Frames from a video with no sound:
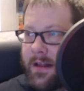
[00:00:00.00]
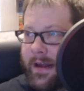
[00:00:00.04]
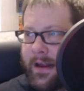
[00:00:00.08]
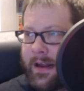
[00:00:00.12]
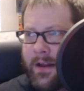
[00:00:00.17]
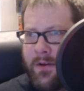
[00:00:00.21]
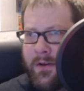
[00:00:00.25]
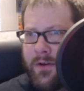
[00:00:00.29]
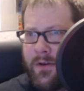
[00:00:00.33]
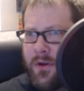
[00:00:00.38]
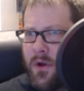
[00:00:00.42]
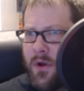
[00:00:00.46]

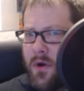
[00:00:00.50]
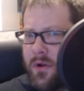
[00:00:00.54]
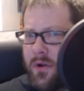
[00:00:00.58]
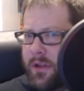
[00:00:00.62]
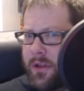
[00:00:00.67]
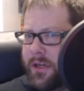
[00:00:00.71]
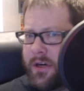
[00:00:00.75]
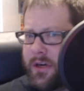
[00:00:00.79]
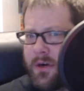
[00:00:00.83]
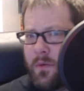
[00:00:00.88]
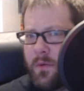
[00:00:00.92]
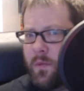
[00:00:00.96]

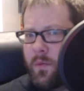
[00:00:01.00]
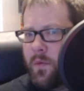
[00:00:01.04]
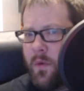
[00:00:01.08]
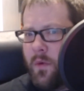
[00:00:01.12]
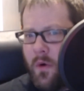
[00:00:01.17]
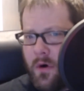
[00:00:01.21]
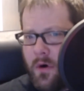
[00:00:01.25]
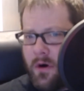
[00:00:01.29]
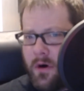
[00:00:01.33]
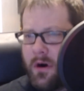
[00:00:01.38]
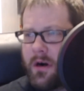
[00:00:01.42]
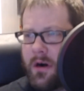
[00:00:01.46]
nuclear
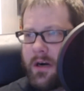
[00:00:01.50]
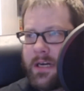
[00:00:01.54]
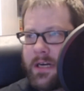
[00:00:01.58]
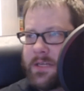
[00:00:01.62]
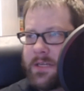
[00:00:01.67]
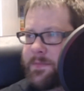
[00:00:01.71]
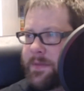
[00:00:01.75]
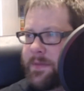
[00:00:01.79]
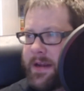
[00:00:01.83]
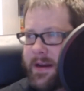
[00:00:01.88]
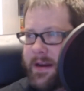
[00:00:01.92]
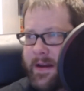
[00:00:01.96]
war has
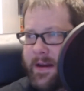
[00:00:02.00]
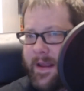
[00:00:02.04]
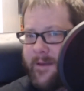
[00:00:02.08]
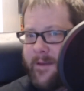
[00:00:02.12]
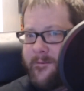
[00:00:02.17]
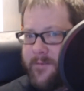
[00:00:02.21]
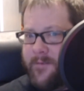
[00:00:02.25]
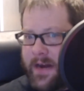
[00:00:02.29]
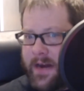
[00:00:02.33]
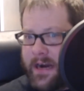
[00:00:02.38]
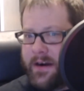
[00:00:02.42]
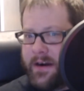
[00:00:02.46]
been a
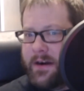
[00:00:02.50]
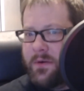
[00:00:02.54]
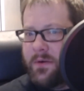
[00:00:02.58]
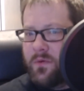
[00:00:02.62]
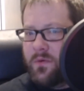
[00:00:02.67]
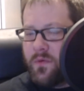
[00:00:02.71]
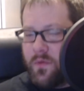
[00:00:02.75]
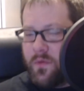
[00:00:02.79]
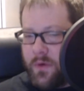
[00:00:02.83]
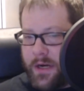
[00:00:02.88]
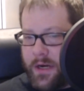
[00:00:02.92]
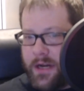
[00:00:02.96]
very
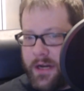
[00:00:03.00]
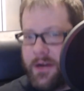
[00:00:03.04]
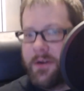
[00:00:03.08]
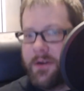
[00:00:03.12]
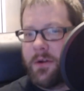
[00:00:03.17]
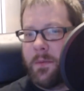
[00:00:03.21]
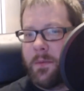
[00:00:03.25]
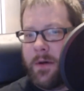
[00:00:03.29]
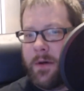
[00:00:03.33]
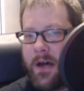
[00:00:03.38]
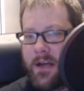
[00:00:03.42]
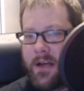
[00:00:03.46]

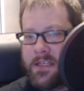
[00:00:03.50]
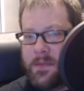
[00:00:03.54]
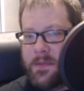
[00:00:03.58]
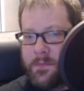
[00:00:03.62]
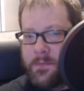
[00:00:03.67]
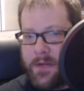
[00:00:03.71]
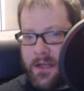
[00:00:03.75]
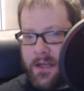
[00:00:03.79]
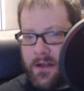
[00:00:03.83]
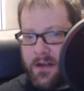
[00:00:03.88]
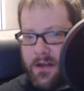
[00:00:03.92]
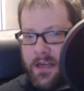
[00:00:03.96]
real
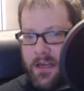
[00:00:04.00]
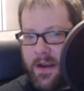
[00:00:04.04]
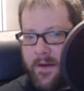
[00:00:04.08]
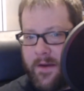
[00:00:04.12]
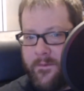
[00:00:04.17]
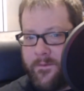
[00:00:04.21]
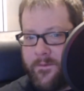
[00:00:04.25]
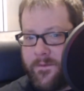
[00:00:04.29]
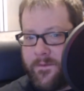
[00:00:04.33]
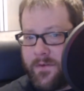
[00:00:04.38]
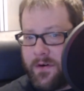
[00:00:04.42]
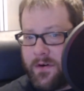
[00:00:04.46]
possibility
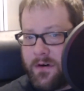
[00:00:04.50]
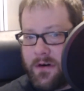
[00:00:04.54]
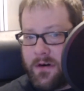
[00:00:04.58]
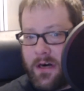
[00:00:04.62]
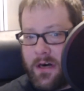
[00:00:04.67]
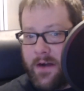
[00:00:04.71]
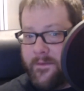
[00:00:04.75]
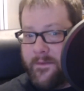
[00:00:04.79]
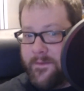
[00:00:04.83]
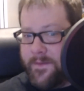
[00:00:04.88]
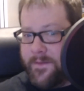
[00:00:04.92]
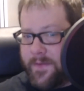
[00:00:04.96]
for
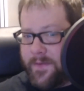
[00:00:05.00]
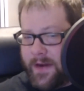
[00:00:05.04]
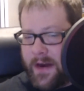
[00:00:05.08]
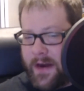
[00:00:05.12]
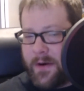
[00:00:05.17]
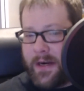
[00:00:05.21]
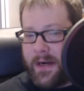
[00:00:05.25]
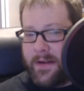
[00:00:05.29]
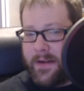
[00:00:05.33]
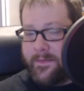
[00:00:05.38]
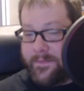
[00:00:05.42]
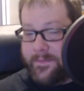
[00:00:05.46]
a
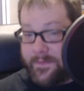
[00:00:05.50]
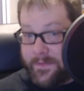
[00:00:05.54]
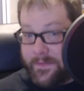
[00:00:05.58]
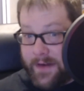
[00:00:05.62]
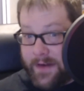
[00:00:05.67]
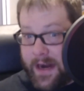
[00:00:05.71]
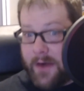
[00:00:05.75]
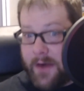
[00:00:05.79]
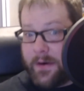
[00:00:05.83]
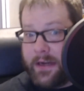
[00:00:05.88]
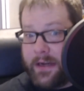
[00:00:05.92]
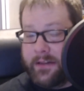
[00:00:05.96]
very,
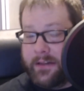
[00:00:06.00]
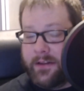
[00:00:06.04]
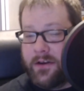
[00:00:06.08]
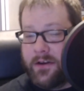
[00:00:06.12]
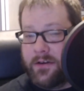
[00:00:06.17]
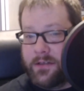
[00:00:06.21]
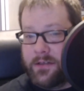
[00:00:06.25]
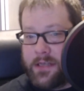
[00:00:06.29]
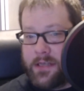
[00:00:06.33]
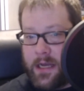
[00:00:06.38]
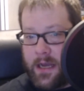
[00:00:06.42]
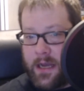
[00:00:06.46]
very
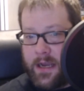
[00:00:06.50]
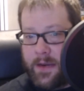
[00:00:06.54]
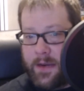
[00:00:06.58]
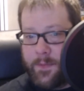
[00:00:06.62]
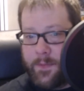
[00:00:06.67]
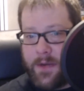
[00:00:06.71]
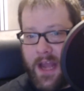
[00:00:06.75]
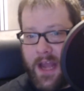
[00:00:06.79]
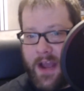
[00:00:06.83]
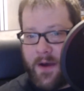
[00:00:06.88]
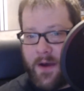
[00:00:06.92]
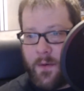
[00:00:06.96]
long time
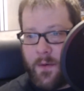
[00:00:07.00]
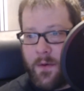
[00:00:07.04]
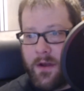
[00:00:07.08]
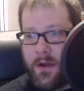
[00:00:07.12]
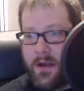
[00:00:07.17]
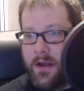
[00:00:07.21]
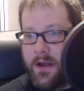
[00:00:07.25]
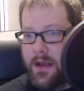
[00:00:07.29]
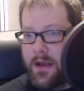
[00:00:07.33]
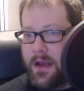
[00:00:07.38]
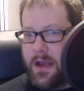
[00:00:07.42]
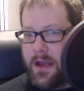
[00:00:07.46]
now.
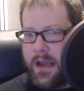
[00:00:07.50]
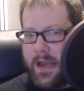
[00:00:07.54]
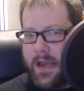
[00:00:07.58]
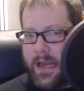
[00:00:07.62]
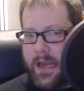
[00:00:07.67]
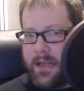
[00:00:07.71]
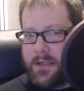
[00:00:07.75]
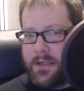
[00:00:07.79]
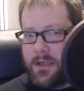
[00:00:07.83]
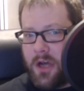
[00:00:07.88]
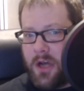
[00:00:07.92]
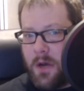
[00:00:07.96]

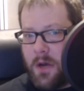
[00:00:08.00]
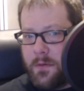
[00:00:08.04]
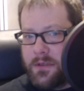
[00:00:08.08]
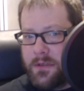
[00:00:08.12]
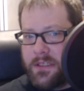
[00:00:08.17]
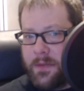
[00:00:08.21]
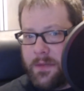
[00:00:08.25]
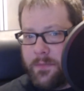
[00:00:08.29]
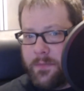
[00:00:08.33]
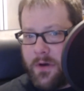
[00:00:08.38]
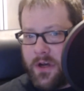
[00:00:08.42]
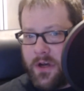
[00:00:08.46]
It's almost
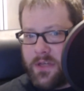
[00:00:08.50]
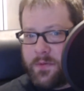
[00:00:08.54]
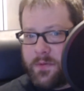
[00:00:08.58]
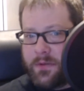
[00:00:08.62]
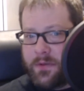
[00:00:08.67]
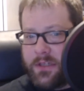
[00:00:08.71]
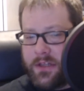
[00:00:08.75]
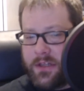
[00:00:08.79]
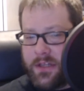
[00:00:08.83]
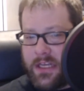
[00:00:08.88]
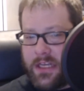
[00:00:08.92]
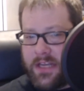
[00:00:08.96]
impossible
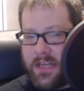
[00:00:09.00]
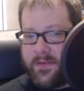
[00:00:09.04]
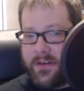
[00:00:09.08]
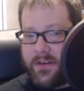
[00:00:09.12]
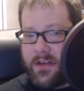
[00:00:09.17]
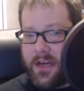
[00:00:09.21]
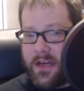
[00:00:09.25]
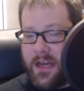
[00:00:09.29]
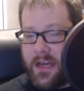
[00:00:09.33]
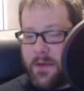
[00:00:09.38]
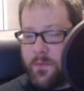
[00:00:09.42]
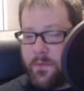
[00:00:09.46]
to think of a
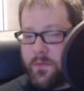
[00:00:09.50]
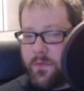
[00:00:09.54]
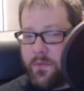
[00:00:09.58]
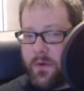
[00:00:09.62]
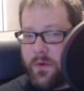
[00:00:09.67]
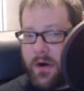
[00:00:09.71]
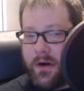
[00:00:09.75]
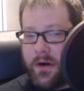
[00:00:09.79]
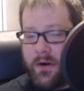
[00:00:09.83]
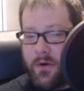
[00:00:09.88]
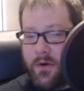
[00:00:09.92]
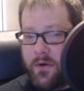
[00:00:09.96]
time
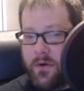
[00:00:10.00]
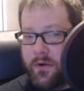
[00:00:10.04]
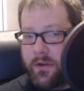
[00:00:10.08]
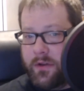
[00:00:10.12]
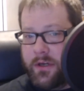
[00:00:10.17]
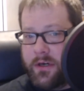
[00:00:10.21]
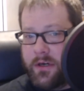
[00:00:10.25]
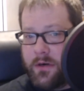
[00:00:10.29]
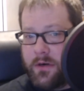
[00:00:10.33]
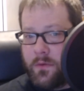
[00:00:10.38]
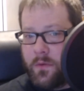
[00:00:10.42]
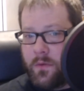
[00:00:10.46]
where
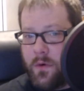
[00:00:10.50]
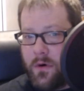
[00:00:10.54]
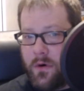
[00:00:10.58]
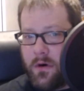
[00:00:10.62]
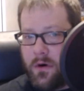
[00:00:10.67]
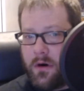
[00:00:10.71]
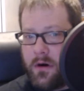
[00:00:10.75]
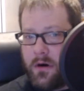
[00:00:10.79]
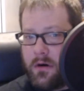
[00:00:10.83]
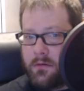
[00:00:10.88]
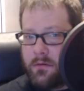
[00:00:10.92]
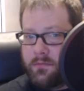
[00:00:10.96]
nuclear
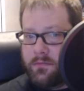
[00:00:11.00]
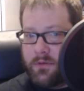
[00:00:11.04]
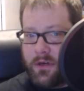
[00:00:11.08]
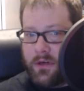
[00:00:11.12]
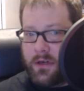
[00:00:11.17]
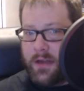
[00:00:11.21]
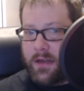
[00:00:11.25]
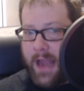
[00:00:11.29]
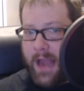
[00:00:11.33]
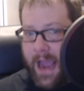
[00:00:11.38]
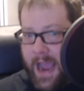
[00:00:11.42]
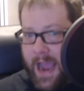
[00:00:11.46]
war
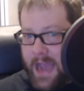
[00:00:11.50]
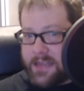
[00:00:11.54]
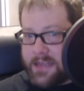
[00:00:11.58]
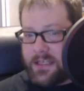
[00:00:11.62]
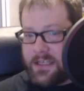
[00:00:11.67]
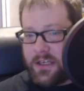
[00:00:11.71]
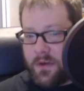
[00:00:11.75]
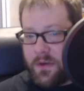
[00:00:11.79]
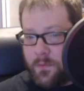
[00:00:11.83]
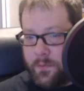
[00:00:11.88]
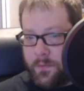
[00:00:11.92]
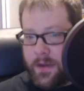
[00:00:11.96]

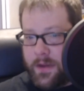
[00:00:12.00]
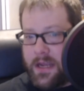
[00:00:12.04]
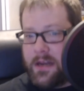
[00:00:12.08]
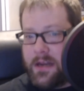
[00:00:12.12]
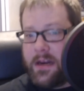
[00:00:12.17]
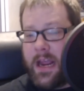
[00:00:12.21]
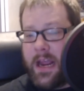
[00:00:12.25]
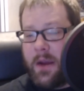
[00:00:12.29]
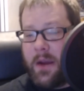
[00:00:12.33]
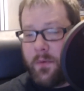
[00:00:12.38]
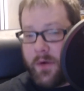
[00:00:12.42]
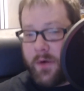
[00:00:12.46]
hasn't been
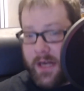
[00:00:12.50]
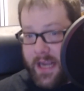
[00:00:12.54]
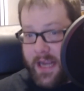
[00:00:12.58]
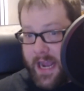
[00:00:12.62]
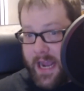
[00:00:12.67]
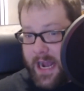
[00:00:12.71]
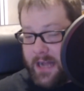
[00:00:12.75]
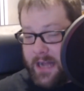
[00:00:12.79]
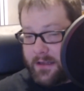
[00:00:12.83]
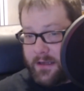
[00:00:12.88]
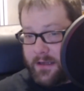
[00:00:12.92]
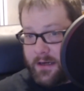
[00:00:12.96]
a
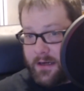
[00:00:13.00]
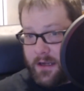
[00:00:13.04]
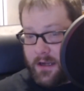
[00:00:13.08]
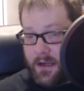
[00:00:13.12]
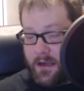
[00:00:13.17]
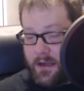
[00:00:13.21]
reality.